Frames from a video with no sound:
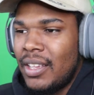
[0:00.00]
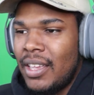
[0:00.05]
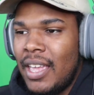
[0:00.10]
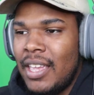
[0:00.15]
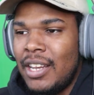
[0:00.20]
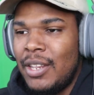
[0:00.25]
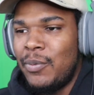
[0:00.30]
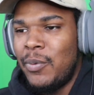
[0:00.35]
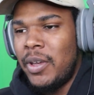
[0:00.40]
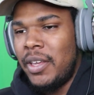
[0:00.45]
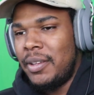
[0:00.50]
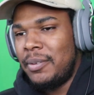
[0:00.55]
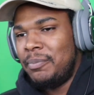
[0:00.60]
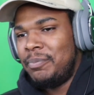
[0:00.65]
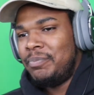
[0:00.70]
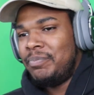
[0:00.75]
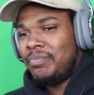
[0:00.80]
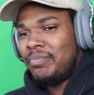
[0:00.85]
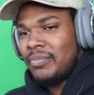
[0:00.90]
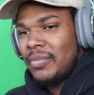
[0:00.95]
Anyway,
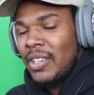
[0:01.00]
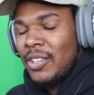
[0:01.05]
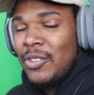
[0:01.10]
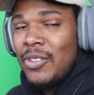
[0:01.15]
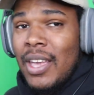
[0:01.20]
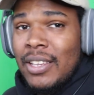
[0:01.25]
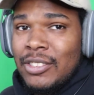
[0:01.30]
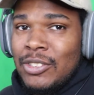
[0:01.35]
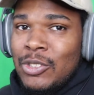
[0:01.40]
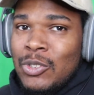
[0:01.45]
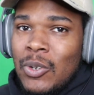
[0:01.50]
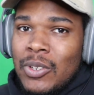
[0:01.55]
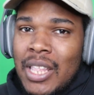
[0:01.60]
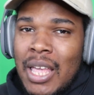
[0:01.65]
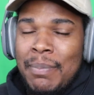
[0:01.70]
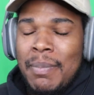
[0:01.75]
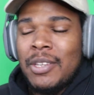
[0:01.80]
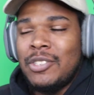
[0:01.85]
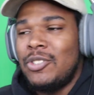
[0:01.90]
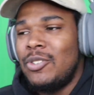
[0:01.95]
you guys enjoyed
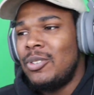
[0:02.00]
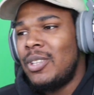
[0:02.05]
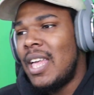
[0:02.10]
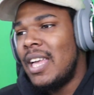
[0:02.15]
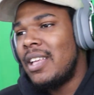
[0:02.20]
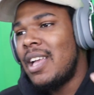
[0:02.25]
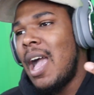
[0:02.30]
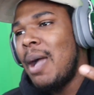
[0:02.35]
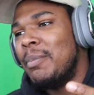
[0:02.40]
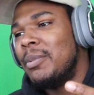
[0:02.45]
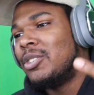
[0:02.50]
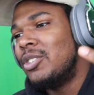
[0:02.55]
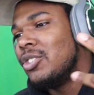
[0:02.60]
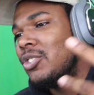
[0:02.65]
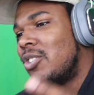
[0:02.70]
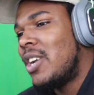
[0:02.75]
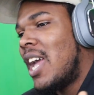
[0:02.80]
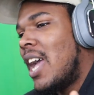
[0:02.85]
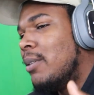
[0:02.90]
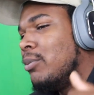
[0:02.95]
that. Make sure you like, comment,
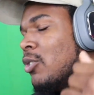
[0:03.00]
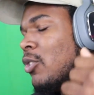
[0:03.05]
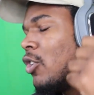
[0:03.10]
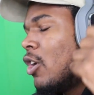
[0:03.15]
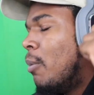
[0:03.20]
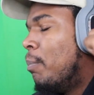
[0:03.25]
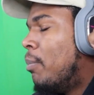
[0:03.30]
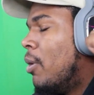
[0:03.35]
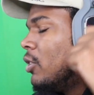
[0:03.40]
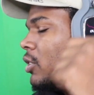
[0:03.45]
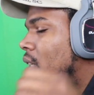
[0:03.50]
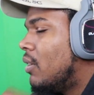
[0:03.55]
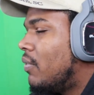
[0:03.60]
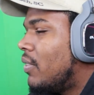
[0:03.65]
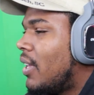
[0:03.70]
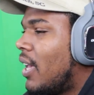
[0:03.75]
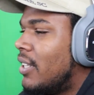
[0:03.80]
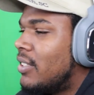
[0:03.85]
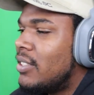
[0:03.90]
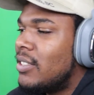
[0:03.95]
subscribe, turn on post
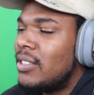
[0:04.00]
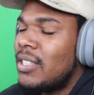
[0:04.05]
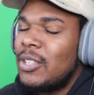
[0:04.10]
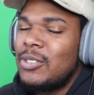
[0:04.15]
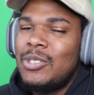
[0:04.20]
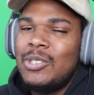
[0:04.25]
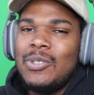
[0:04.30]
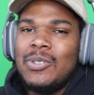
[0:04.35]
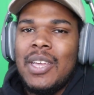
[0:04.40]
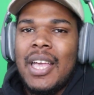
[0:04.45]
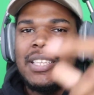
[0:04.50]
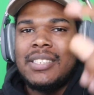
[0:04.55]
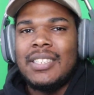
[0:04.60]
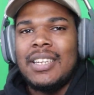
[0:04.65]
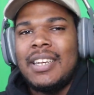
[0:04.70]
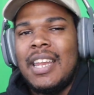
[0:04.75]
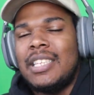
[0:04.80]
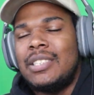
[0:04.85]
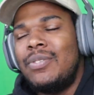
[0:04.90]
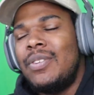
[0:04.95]
notifications. I'll see you guys in
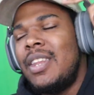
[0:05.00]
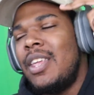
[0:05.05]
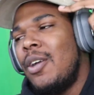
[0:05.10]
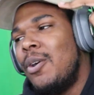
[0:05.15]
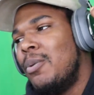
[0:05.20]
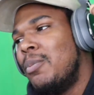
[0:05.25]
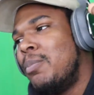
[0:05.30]
the next video.